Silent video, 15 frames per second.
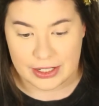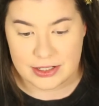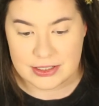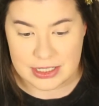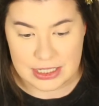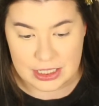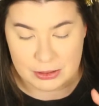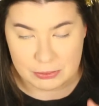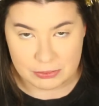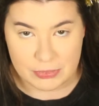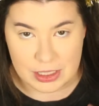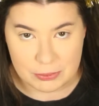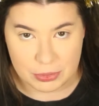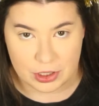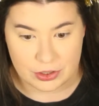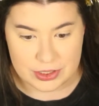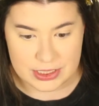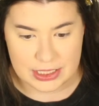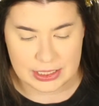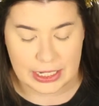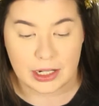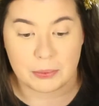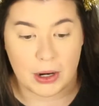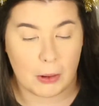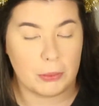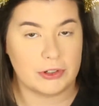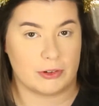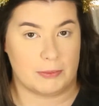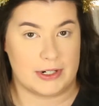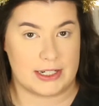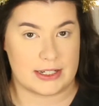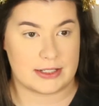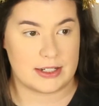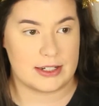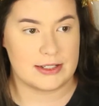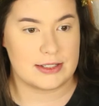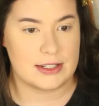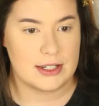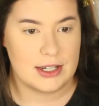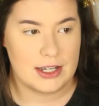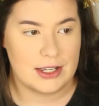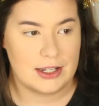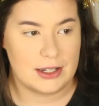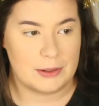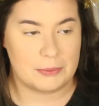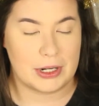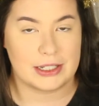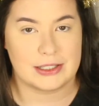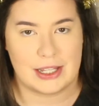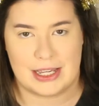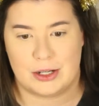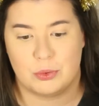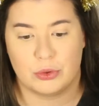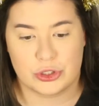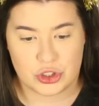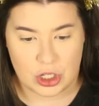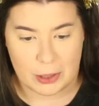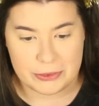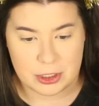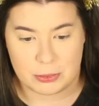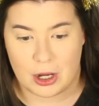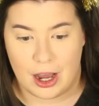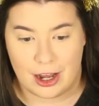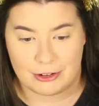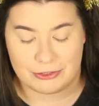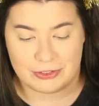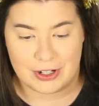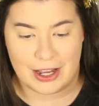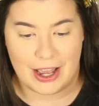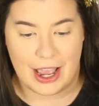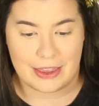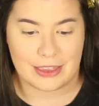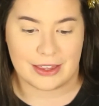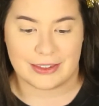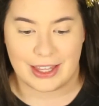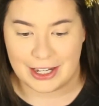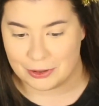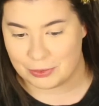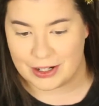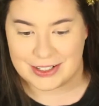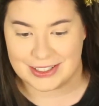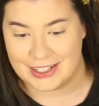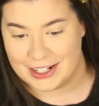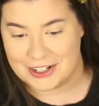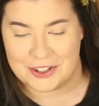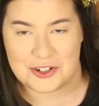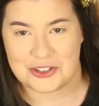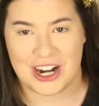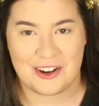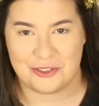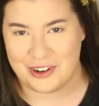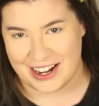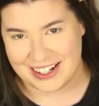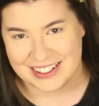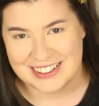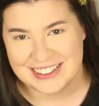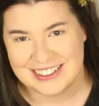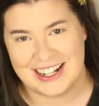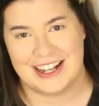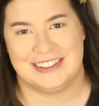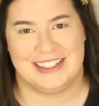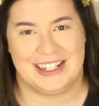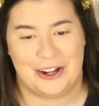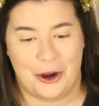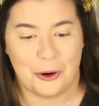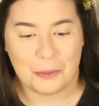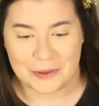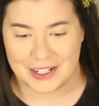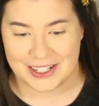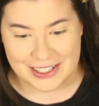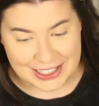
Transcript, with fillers: see them in person, probably from a distance, but, like, we'll drop them off and then, like, run to the end of the driveway and, like, open our